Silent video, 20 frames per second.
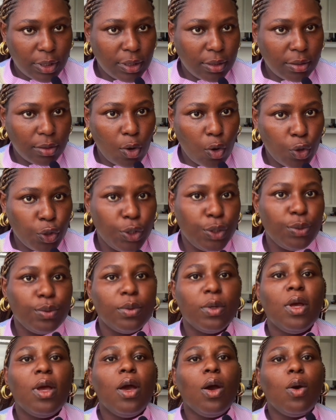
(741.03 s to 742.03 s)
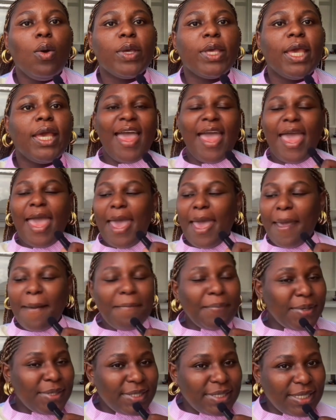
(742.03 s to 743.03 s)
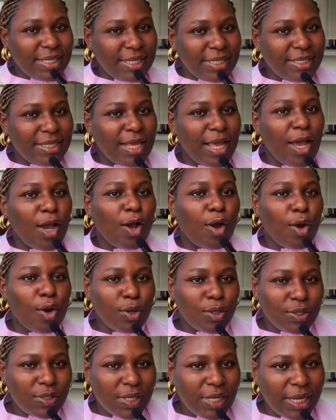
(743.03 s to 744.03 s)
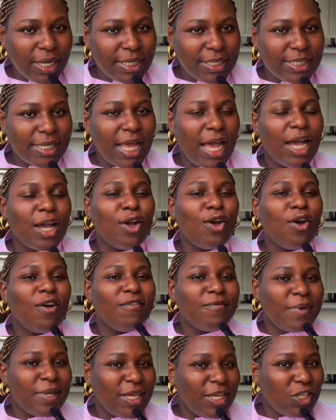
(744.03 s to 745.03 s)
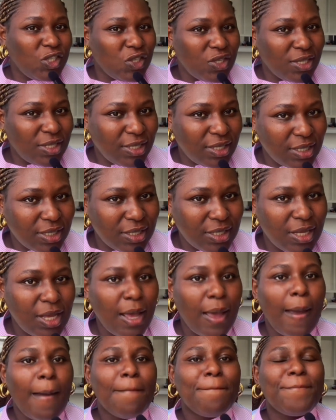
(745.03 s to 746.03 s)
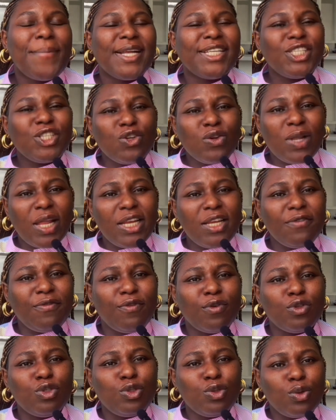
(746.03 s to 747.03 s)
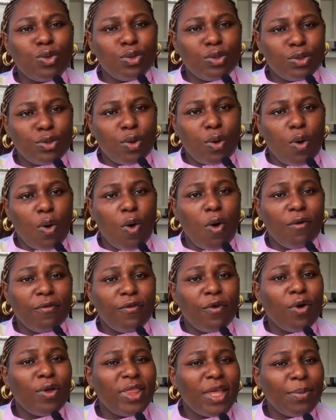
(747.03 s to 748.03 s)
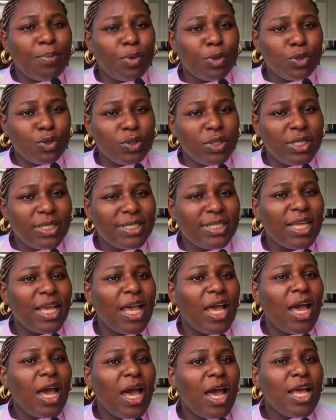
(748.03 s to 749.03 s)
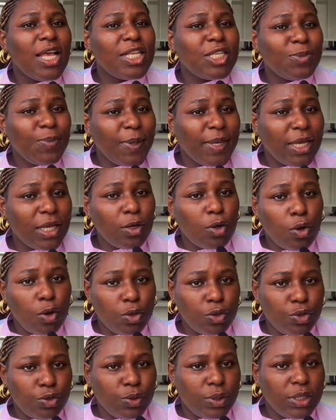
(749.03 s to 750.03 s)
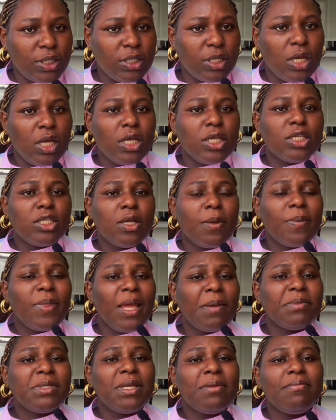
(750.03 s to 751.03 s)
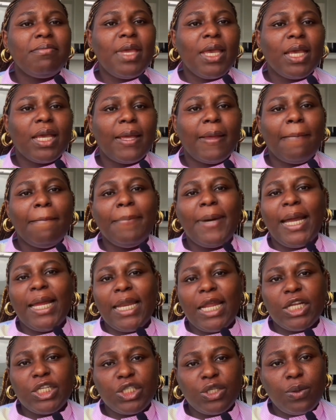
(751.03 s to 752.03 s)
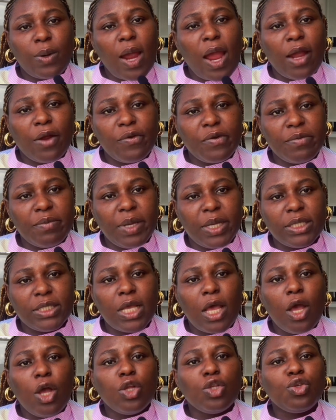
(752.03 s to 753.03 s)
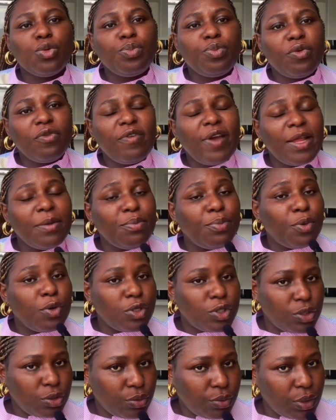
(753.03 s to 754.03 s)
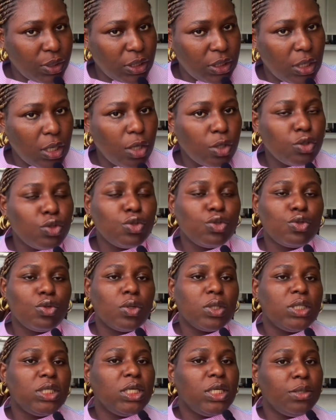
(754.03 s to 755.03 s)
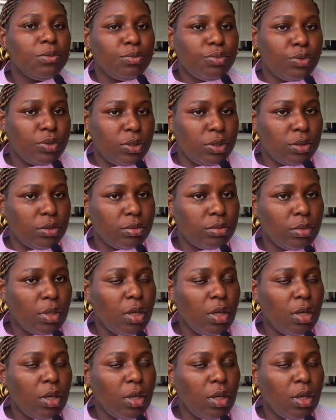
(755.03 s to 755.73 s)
on you. Okay, embassies, consulates, and government agencies, particularly for those of other Portuguese speaking countries, sometimes they make bilateral agreements to provide bursaries to study in Brazil.